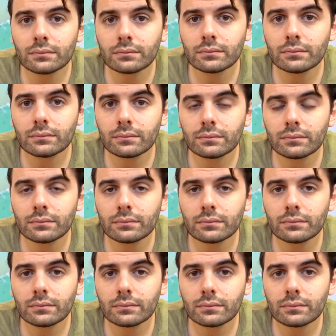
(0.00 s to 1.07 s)

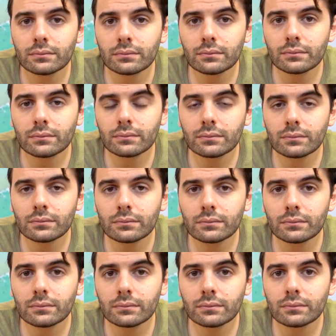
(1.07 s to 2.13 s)

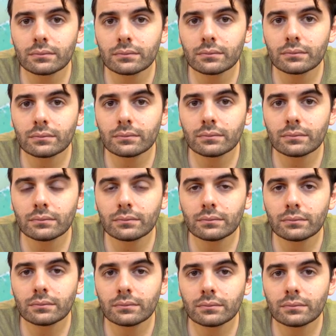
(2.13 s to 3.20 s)

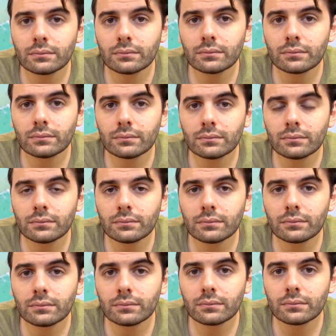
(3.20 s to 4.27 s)

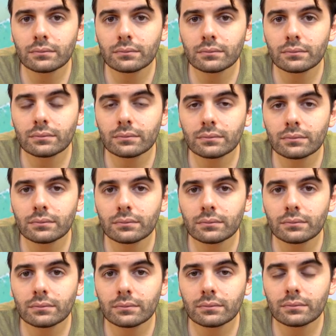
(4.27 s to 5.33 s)

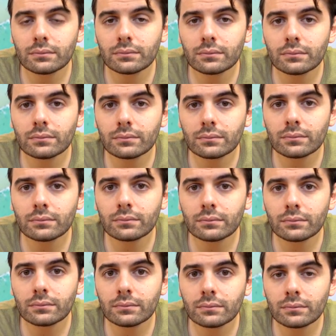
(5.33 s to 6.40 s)

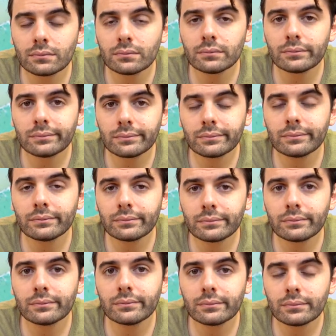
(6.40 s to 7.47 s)

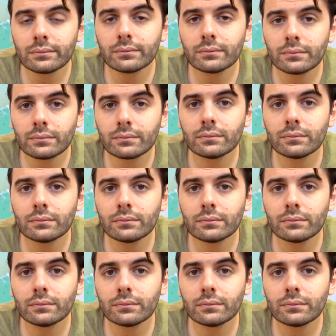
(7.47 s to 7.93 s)
This person isn't speaking.